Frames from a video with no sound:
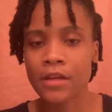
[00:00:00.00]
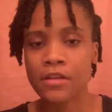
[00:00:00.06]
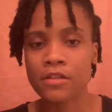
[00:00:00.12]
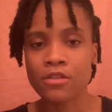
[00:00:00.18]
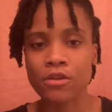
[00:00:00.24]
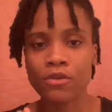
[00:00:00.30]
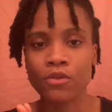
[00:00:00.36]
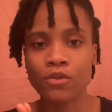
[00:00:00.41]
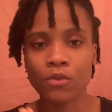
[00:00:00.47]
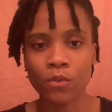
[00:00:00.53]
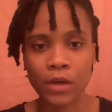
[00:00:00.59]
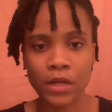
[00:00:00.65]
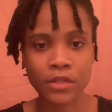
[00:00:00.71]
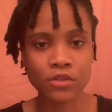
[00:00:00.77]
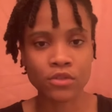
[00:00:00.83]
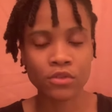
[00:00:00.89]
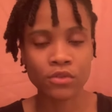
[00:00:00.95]
So you
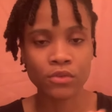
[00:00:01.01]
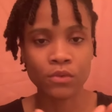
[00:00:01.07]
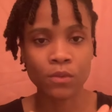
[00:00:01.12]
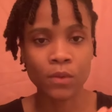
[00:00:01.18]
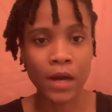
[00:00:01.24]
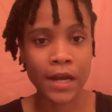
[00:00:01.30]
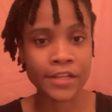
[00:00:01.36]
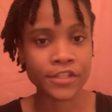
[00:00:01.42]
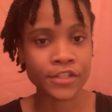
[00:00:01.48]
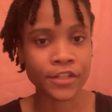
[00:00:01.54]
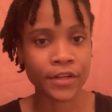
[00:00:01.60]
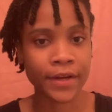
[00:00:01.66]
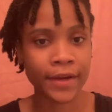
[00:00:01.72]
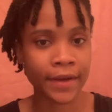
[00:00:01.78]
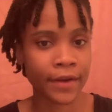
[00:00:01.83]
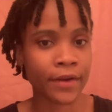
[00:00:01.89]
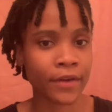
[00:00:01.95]
want to wash your
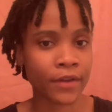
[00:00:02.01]
hair.